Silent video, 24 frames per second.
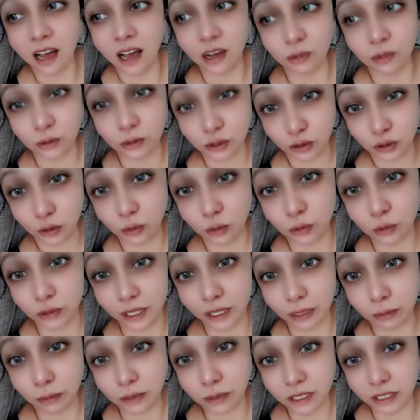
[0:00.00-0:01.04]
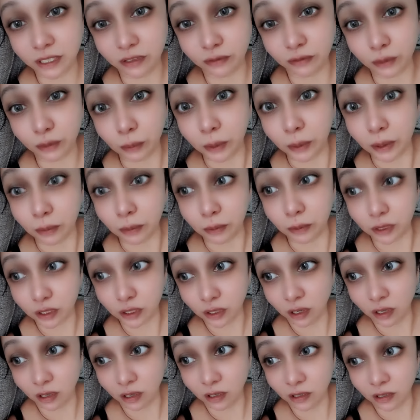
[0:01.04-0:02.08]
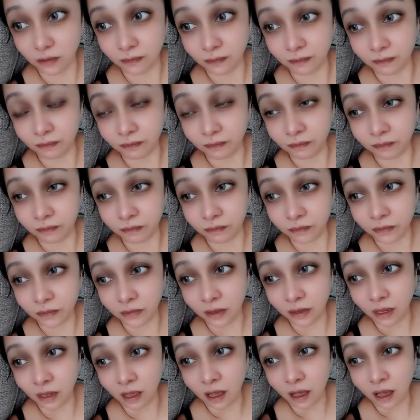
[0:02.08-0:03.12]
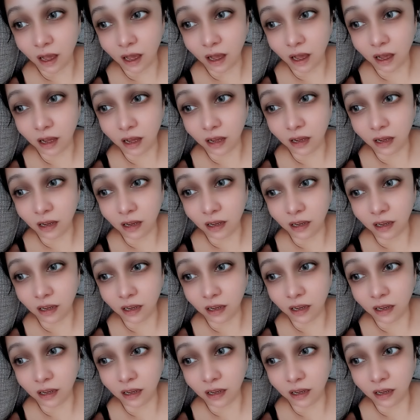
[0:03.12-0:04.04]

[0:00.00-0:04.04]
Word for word: I was told that it was silver when it was not. Uh,